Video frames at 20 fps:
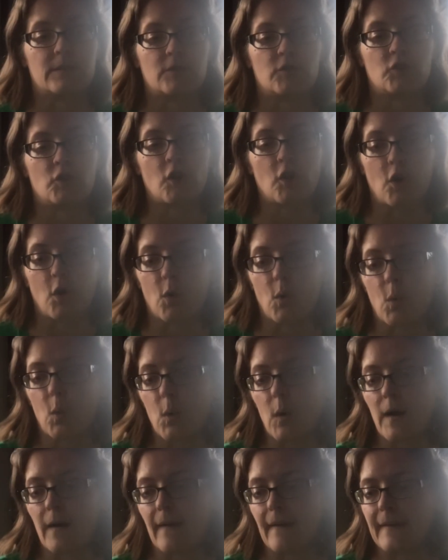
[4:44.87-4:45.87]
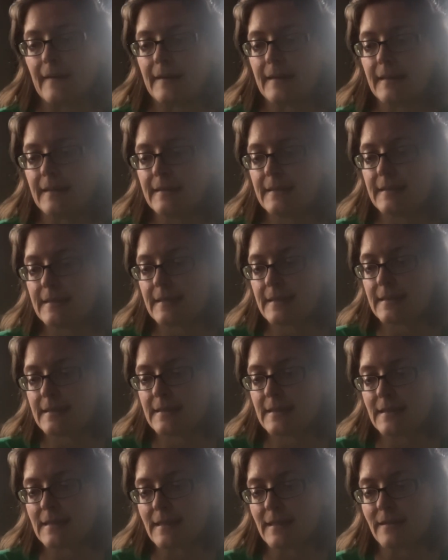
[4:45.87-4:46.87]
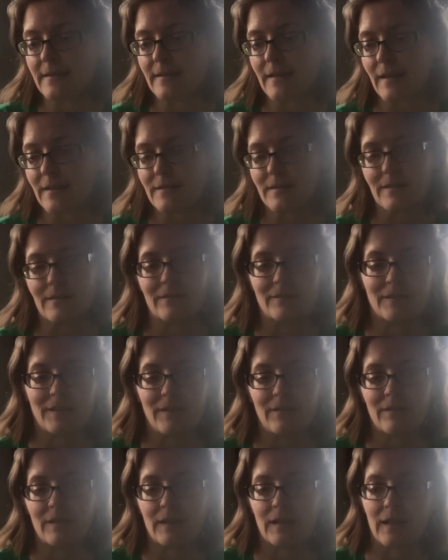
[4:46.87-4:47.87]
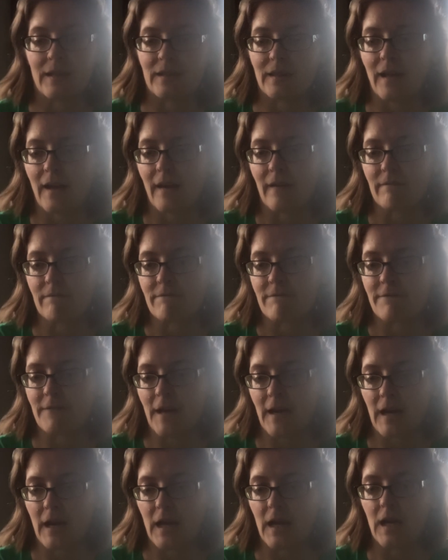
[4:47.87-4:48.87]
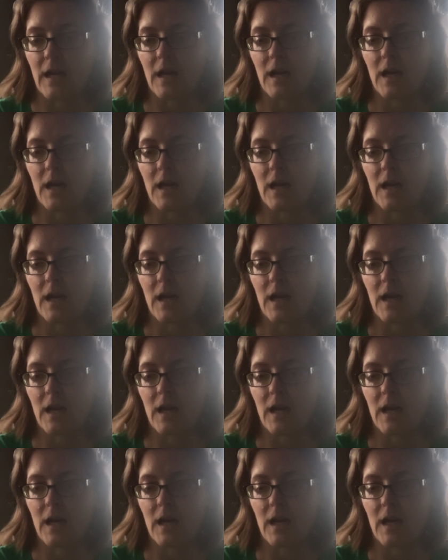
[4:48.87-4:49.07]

So I guess I'll leave it at that vague,